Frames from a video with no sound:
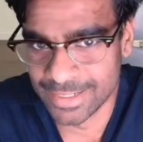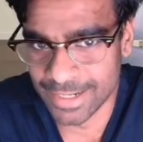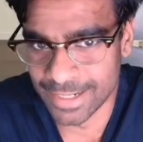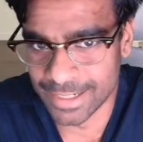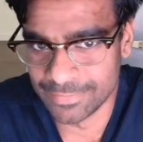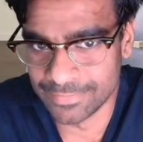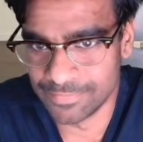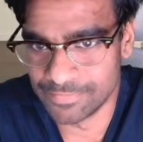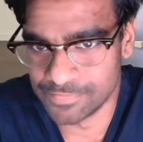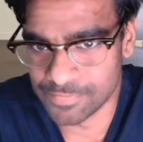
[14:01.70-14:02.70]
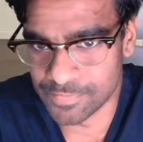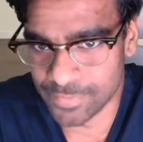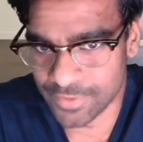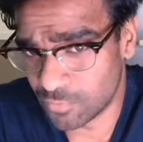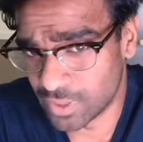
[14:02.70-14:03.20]

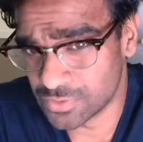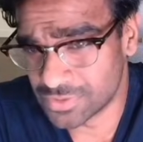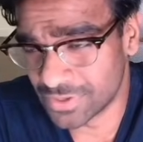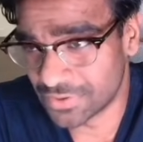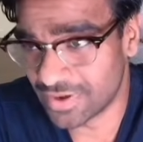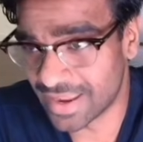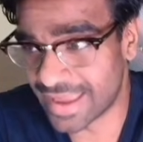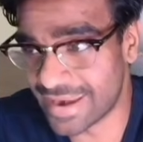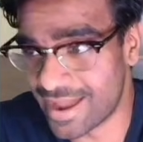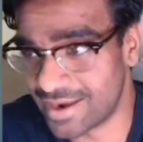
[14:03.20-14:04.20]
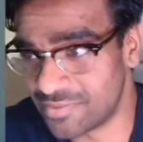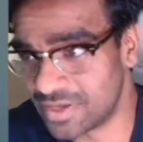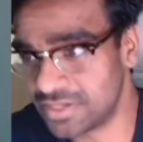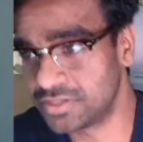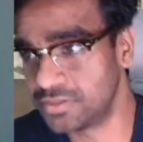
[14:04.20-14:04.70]
We can also create an
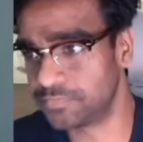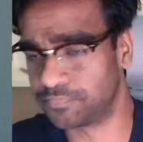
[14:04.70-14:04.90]
animation,